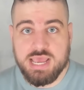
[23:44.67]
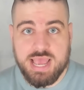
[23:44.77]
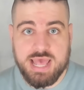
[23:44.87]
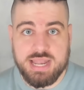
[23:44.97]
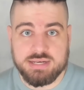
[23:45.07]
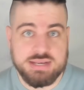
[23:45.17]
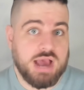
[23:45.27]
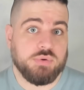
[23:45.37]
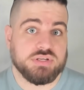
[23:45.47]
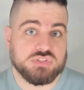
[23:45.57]
And
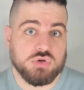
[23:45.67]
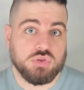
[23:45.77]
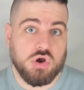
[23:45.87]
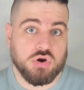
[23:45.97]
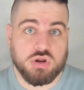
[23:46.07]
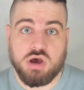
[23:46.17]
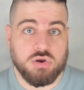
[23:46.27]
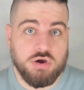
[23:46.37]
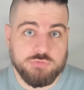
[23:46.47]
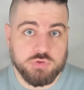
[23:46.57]
now it is no longer
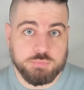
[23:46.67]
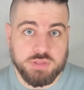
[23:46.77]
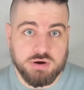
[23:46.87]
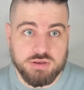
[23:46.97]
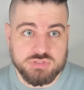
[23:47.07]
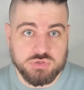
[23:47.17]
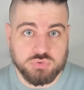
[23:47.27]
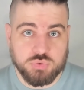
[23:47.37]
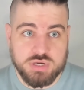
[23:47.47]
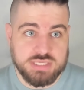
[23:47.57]
god-awful to play her on turn
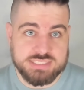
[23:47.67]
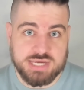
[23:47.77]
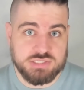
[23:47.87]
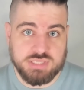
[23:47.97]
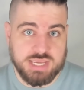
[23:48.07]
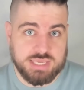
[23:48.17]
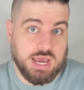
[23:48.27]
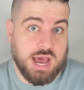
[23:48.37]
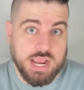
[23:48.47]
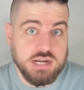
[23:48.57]
3. It's actually, like,
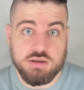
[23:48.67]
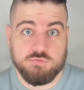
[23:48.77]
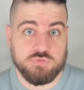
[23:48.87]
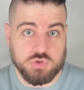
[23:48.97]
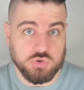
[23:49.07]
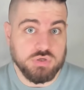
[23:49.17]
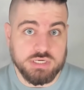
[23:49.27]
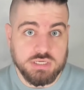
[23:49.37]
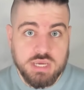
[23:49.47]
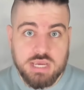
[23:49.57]
kind of good.